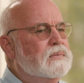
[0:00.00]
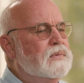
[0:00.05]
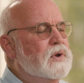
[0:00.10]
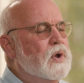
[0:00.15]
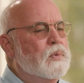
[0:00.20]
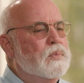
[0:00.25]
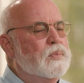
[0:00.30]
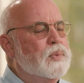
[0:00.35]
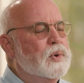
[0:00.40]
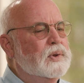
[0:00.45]

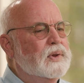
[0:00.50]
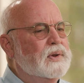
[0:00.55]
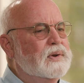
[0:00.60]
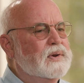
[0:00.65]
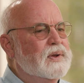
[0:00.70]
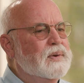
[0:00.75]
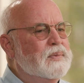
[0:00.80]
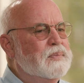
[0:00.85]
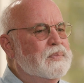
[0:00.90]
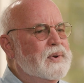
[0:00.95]
No
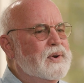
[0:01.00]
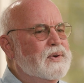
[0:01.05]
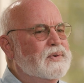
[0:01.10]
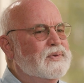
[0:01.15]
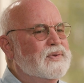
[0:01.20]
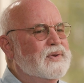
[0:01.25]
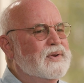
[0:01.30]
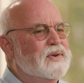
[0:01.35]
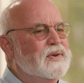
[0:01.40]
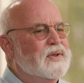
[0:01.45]
bullet can
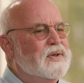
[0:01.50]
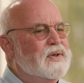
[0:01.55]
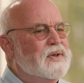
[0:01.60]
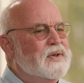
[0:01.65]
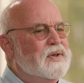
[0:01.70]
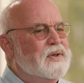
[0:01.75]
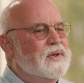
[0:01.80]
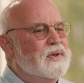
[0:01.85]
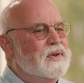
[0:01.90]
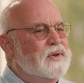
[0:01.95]
pierce it.
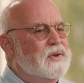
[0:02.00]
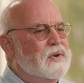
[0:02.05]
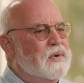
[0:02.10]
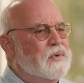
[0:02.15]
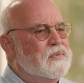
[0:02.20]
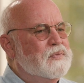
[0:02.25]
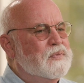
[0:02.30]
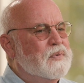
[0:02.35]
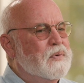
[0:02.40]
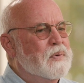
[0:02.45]

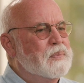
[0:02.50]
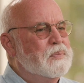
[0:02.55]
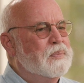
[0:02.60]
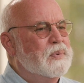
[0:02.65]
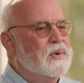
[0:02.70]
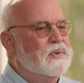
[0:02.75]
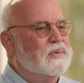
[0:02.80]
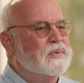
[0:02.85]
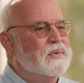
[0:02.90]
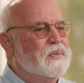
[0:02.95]
No four
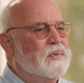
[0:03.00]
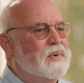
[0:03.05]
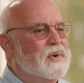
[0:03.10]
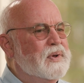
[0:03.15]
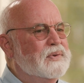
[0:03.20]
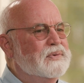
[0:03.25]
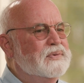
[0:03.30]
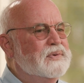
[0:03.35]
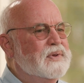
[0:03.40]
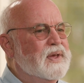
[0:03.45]
prison
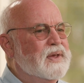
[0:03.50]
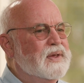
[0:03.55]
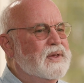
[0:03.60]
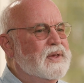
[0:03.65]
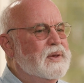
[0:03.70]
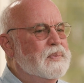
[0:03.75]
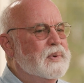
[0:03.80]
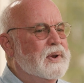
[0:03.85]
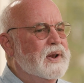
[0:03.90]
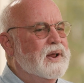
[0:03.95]
walls can
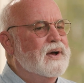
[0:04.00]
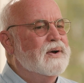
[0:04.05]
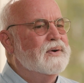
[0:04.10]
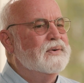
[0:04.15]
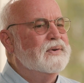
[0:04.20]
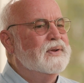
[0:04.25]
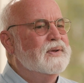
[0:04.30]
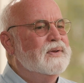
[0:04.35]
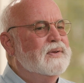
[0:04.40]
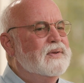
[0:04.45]
keep it
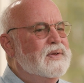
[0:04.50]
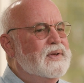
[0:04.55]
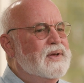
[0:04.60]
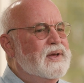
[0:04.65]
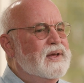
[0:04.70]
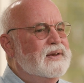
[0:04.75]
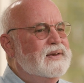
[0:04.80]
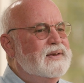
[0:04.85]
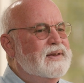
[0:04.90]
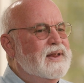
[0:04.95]
out.
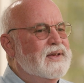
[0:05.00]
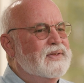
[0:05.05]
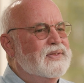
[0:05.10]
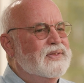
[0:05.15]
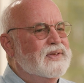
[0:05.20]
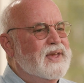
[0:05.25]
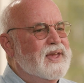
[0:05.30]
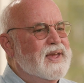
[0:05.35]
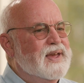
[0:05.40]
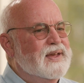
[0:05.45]

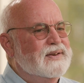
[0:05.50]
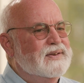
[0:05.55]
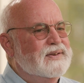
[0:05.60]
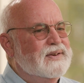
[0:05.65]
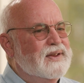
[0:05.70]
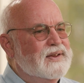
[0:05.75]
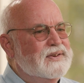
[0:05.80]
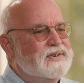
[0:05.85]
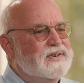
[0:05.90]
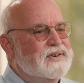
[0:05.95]
Death
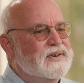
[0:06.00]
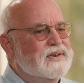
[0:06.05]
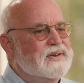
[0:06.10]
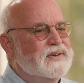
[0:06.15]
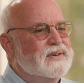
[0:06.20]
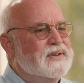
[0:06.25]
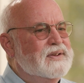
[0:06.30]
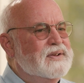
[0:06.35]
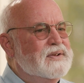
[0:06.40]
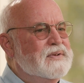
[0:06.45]
can't touch
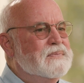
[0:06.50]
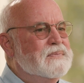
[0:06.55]
it.